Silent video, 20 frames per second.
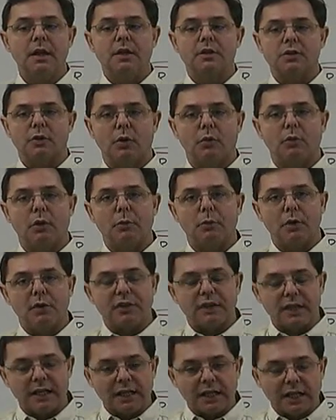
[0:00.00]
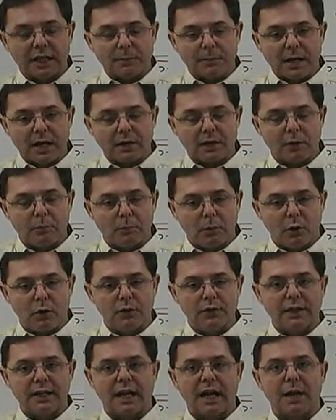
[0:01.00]
So when we're thinking about our
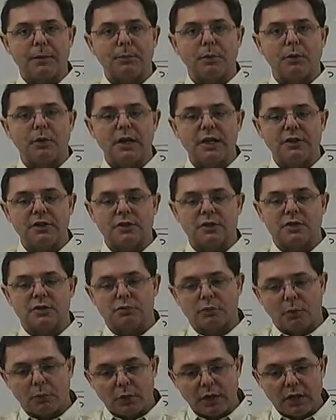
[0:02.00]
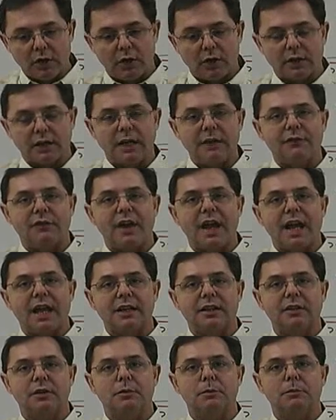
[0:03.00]
molding operations, when we hook a
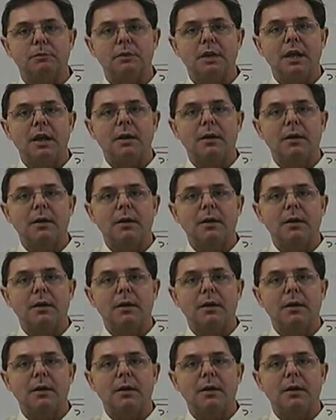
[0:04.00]
vacuum